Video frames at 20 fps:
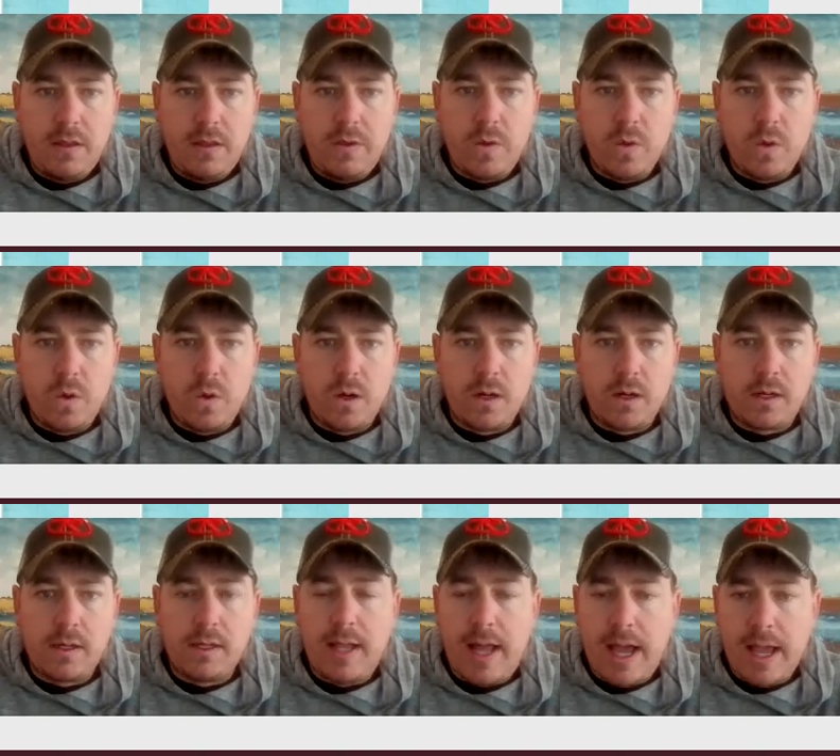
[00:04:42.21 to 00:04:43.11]

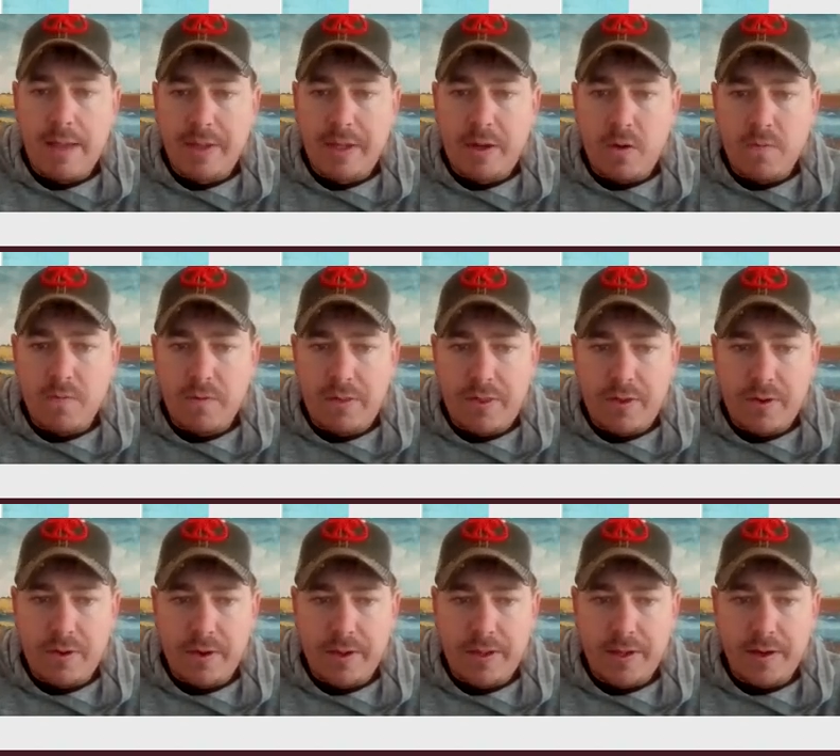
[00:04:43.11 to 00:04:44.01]
your climate over
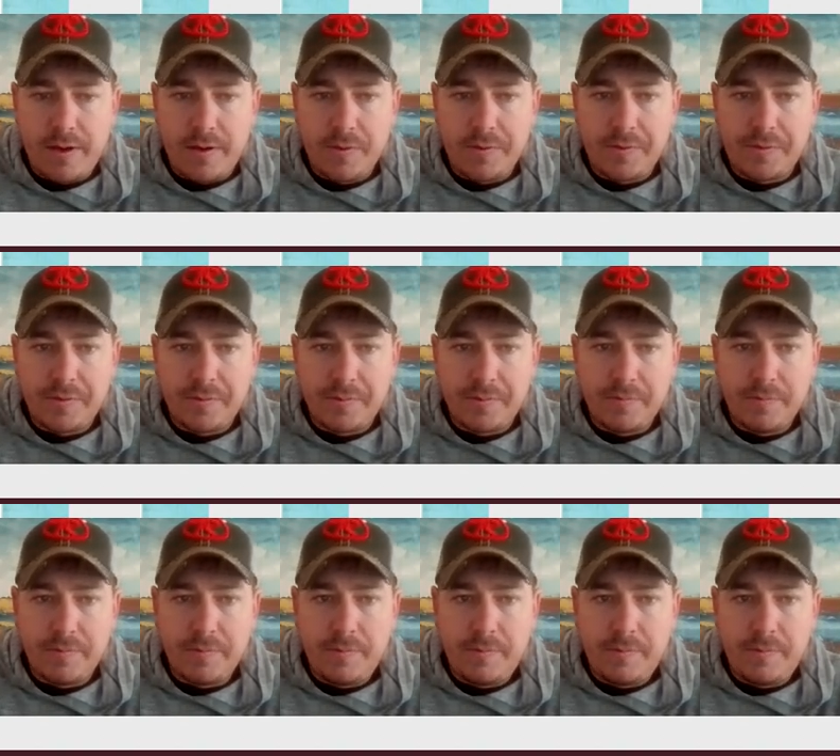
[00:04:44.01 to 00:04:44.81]
30 years.